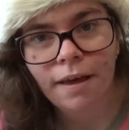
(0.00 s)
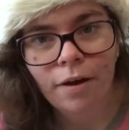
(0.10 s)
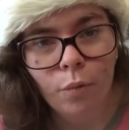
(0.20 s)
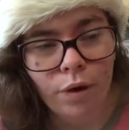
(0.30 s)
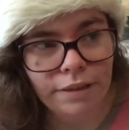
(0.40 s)

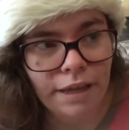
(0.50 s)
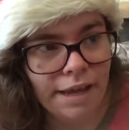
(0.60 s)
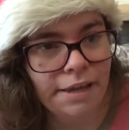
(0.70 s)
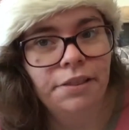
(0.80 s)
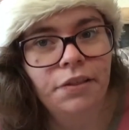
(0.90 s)
When
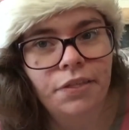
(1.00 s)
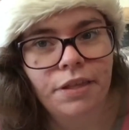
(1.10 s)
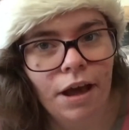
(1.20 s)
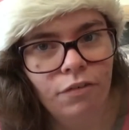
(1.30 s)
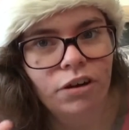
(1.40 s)
they
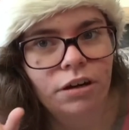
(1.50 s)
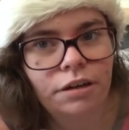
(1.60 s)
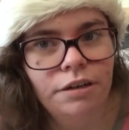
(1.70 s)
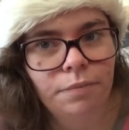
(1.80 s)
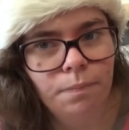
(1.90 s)

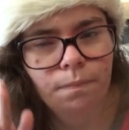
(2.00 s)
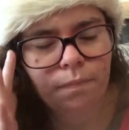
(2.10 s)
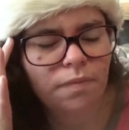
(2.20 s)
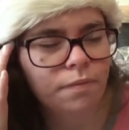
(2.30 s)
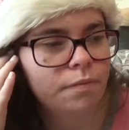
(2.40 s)
discover
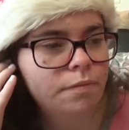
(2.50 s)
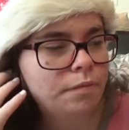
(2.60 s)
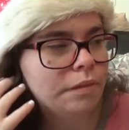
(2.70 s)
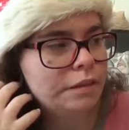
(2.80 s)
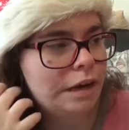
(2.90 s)

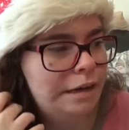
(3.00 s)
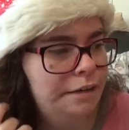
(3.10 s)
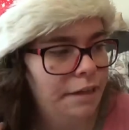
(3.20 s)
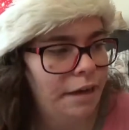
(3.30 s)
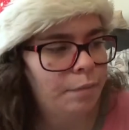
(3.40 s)

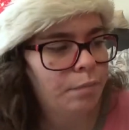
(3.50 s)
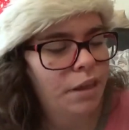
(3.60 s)
Narnia.